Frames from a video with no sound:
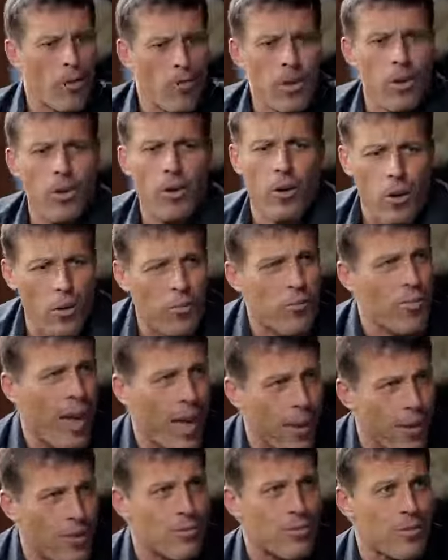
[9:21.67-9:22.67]
what if you could go
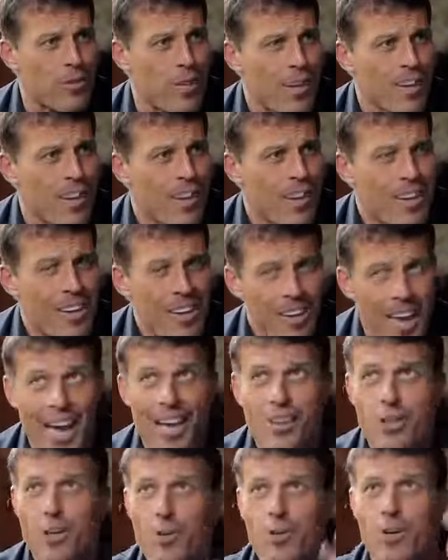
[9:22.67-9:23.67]
to Vegas
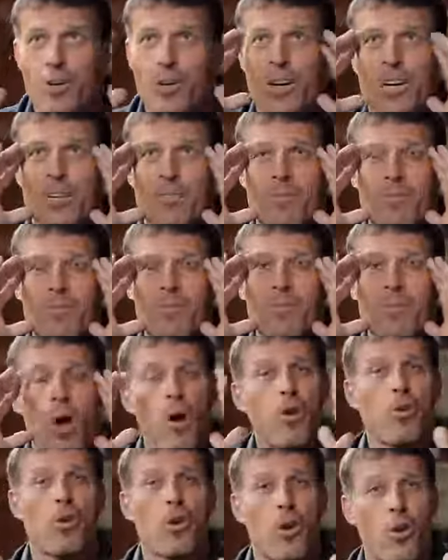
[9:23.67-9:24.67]
and you could
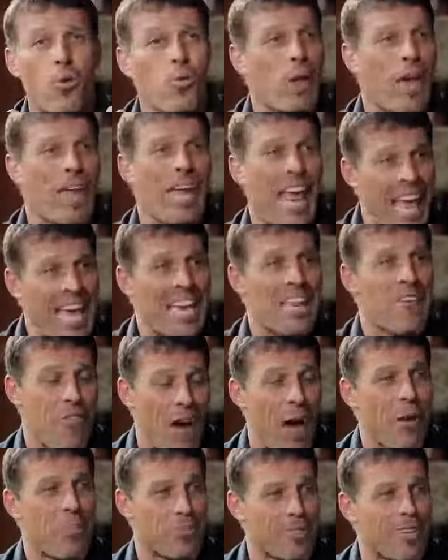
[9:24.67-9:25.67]
know you're going to win
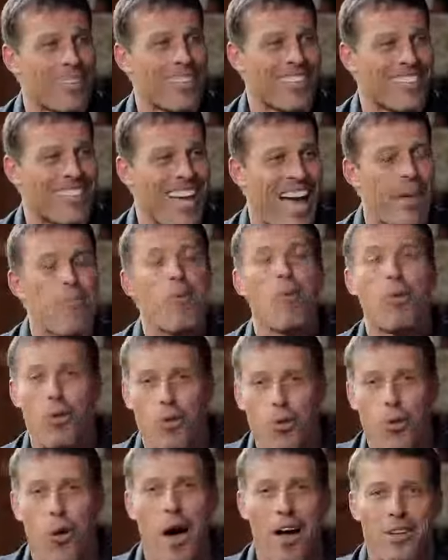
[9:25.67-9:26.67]
85% of the time,
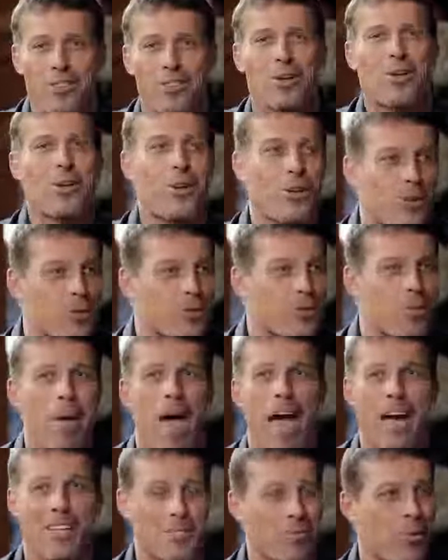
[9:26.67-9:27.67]
and when you lost, you're going to
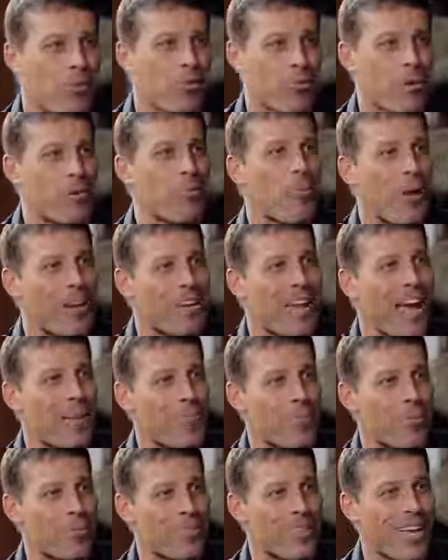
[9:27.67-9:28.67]
lose the maximum of
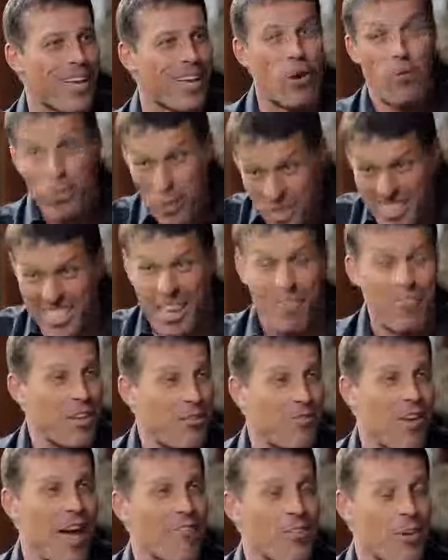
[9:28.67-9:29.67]
3.9% over
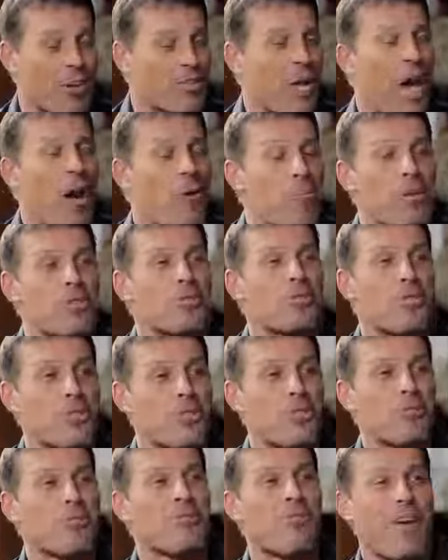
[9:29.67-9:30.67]
75 years. How
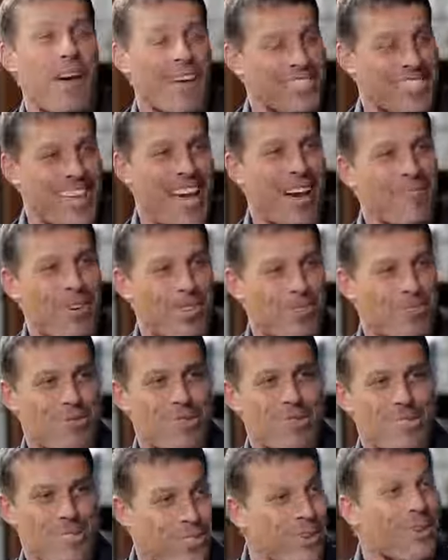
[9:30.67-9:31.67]
much would you invest? How
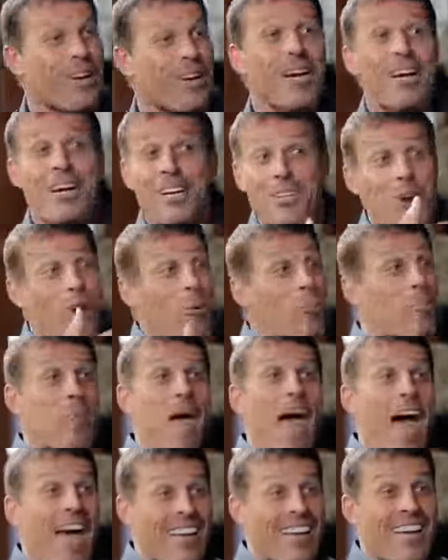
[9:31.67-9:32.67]
much would you go
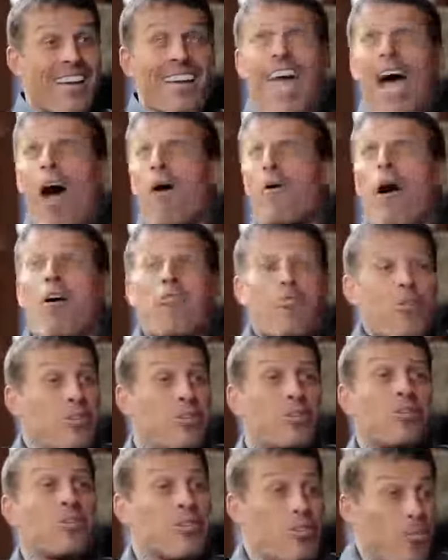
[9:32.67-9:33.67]
bet? How
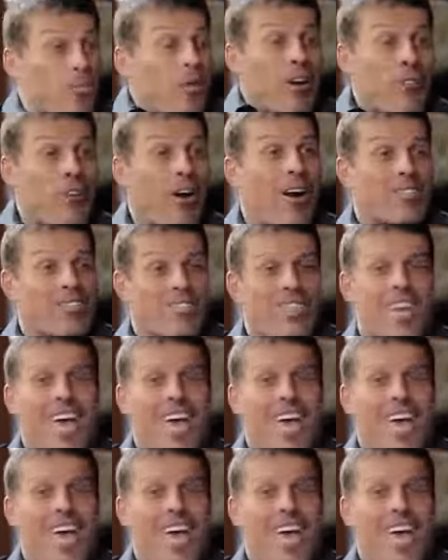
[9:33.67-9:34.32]
often would you do it 24 hours a